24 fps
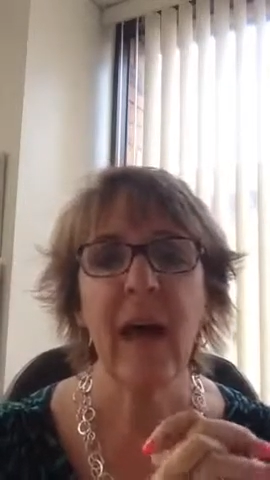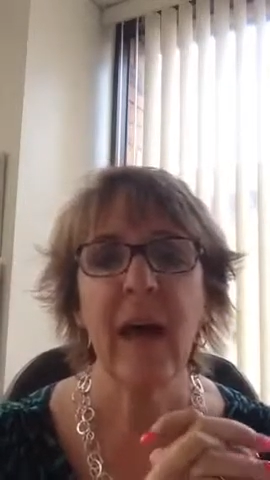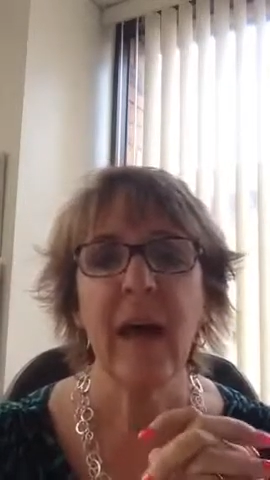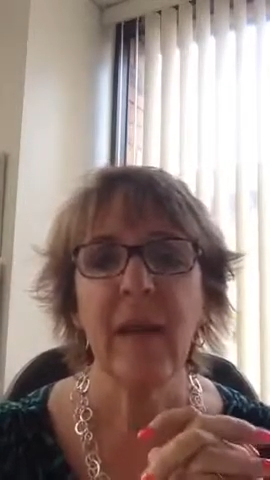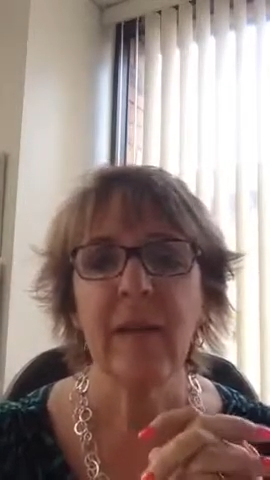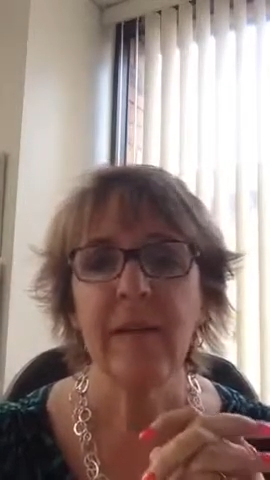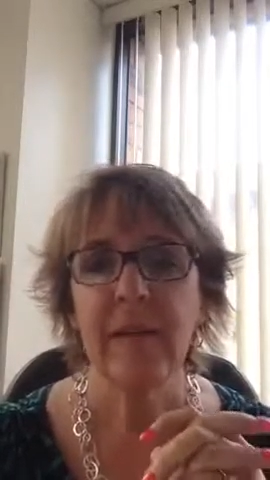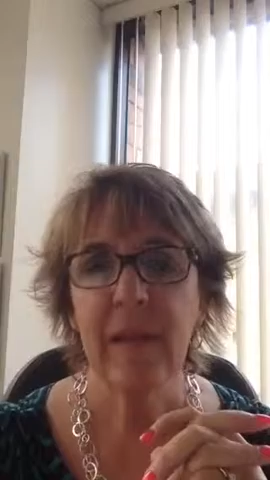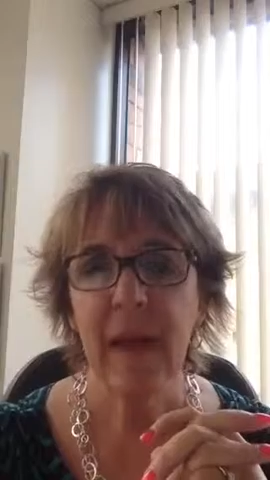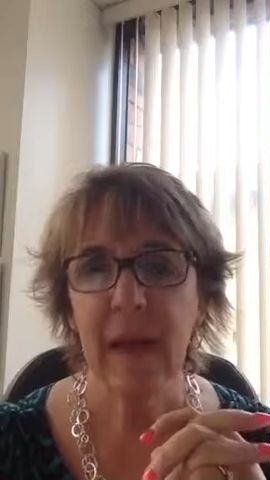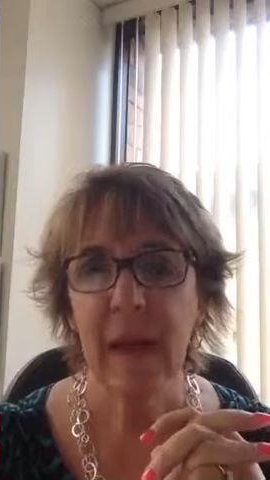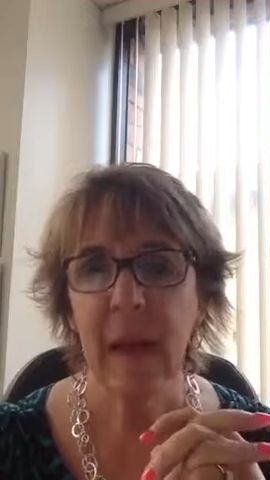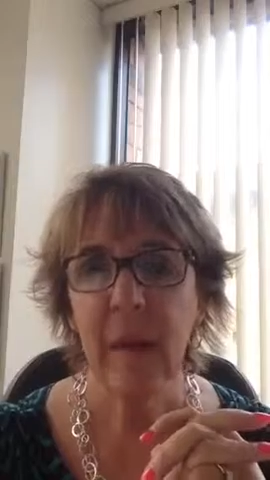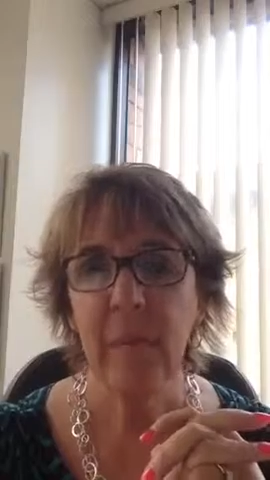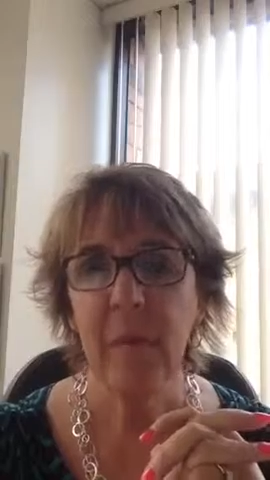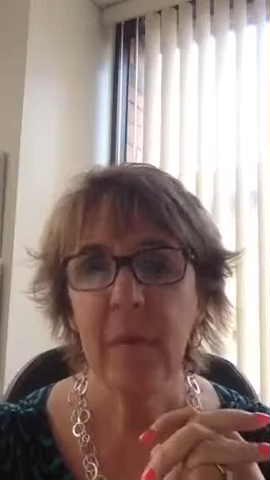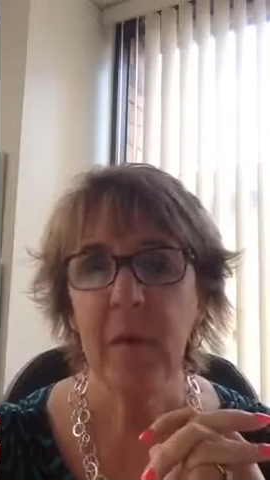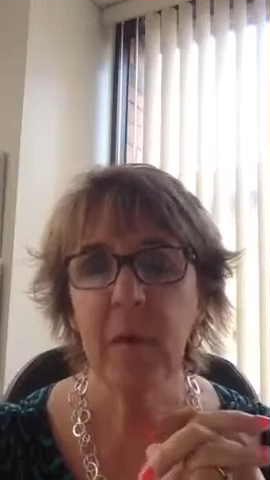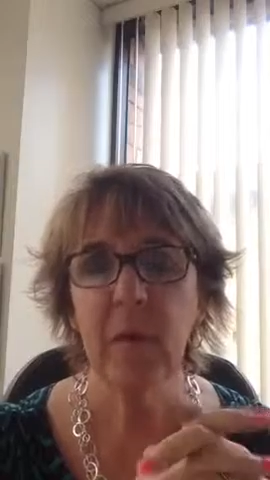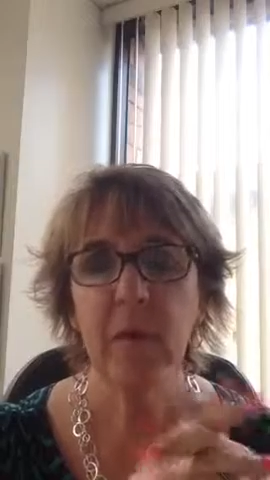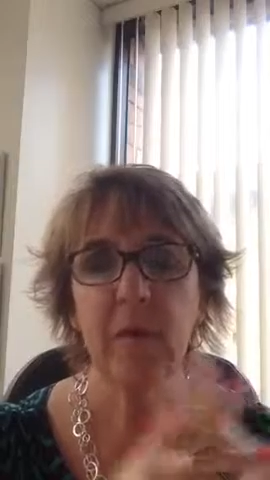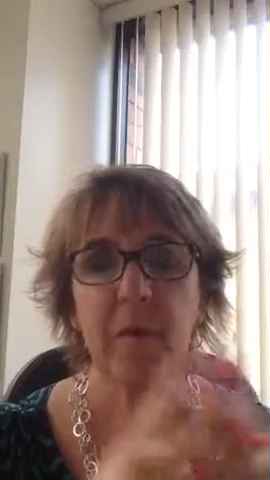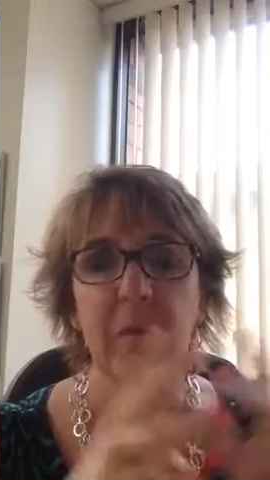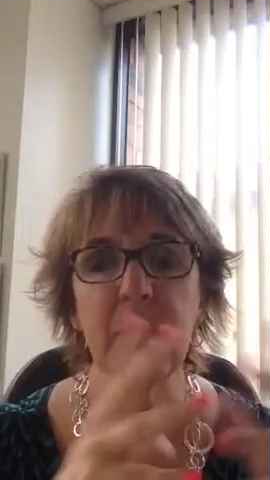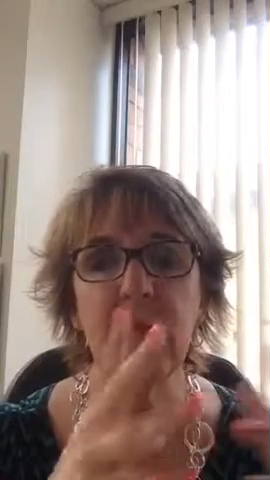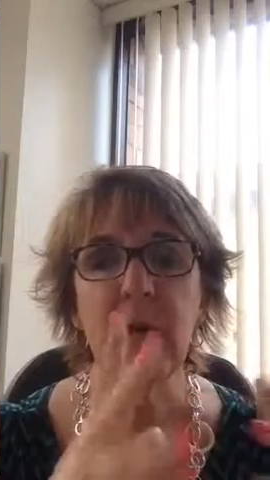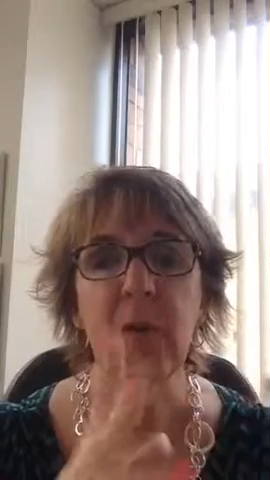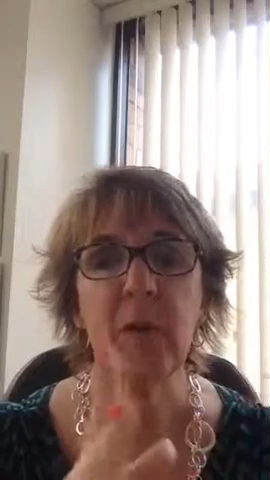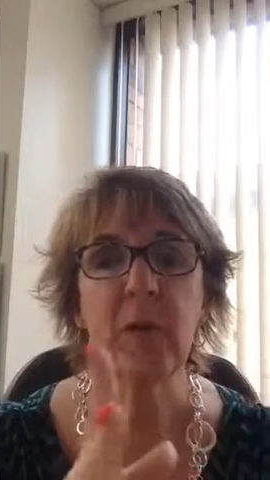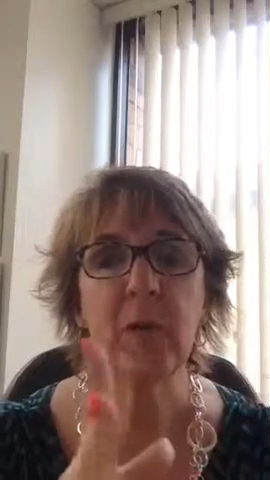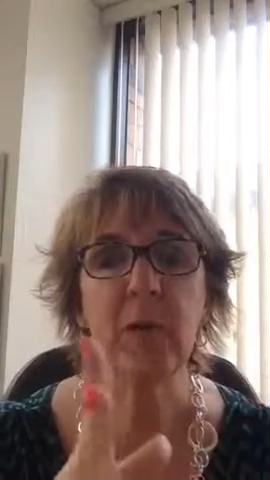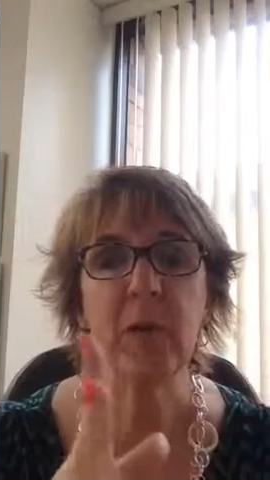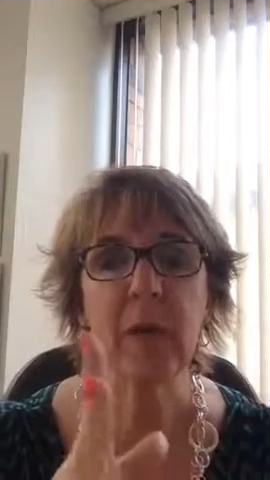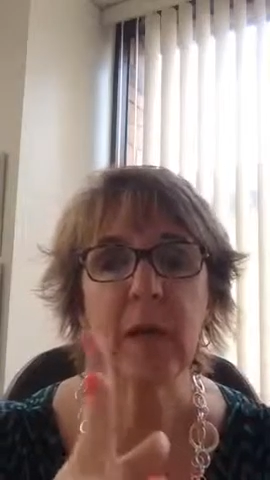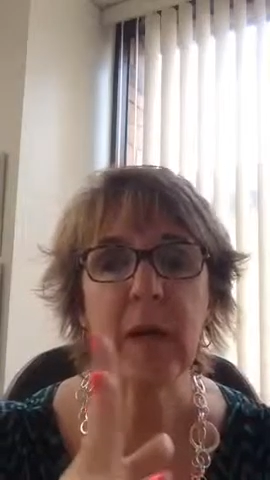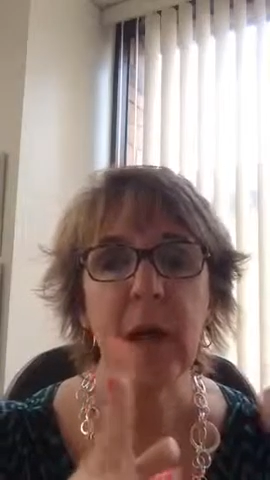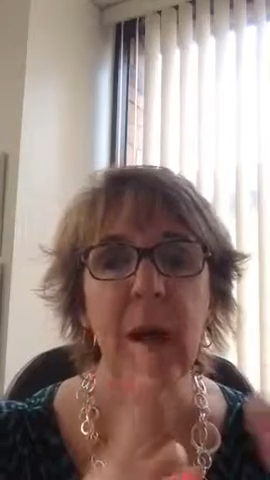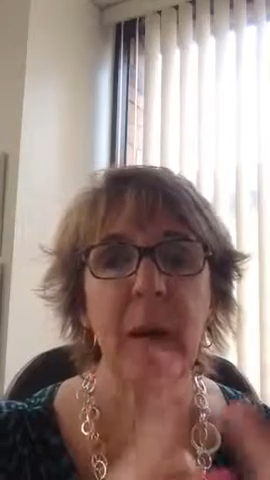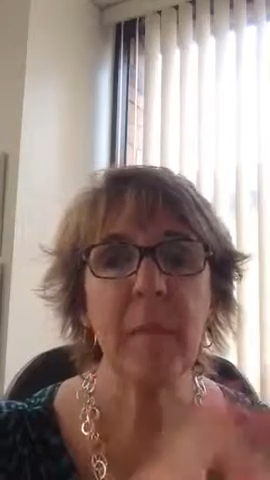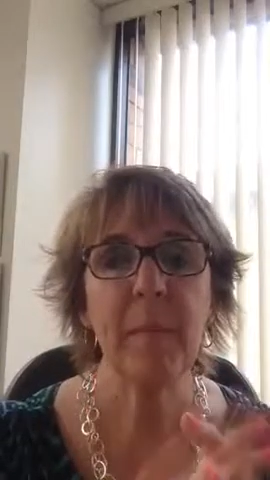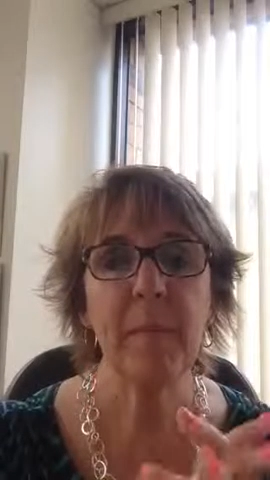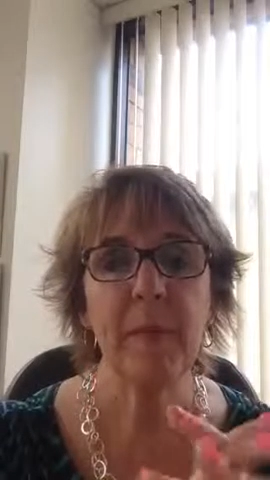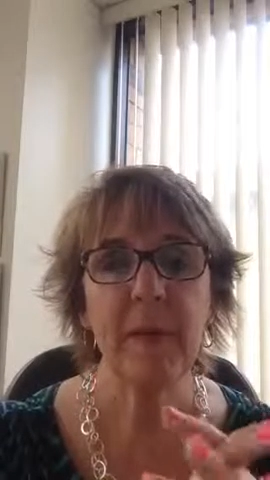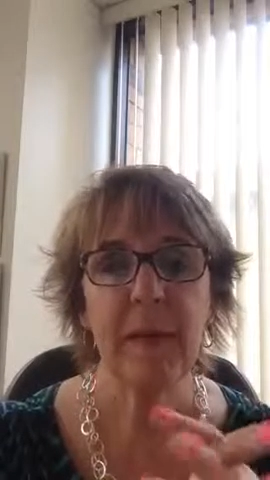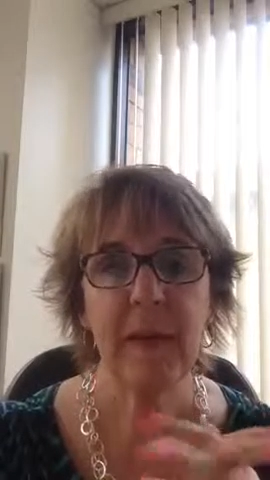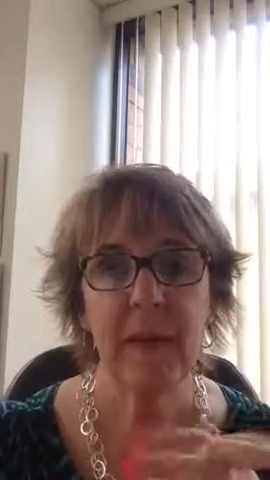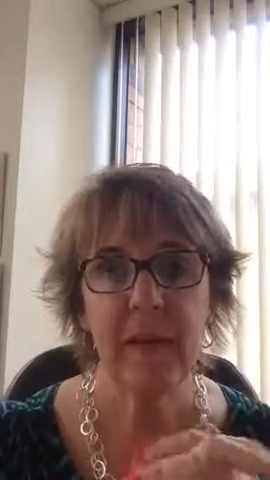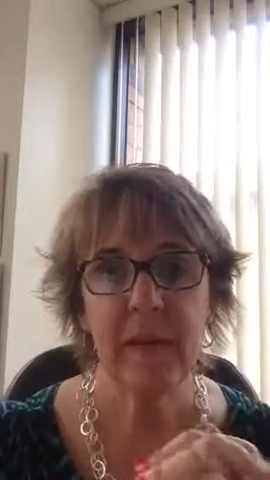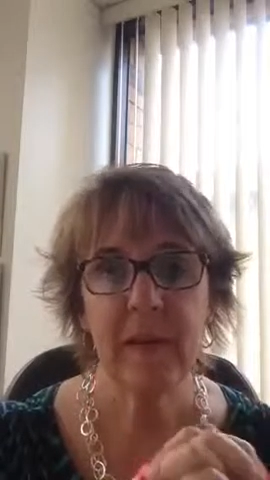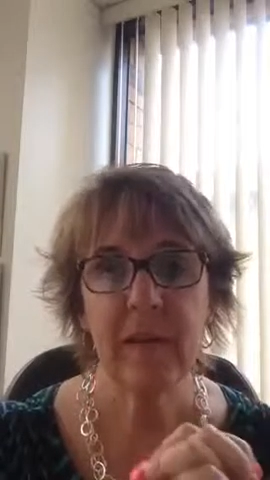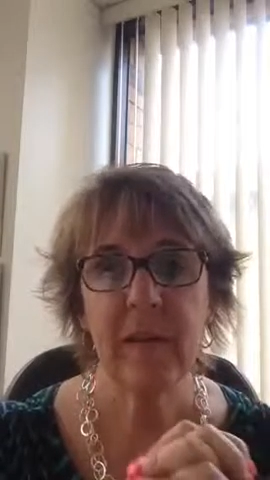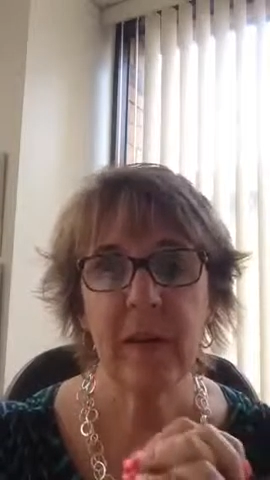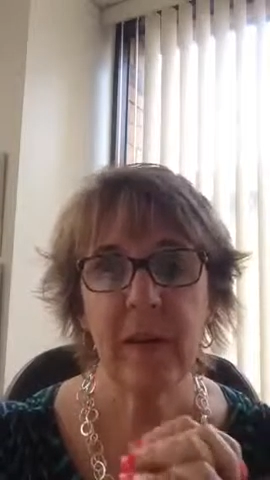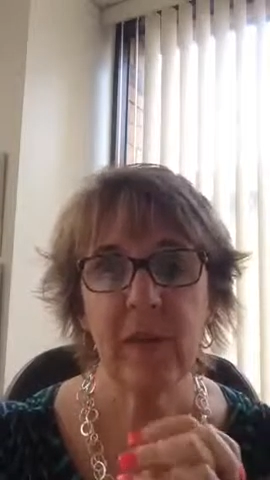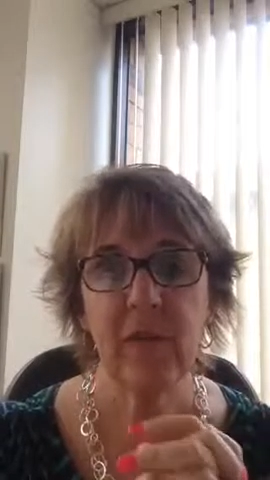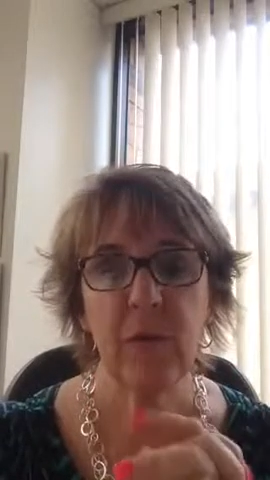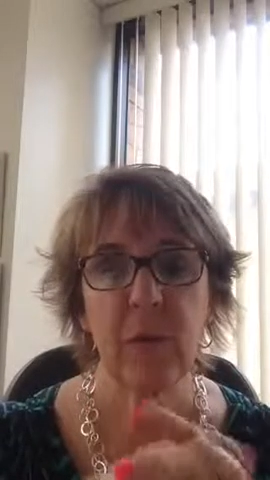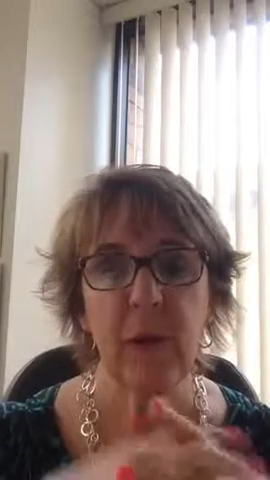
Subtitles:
Set up your company as such.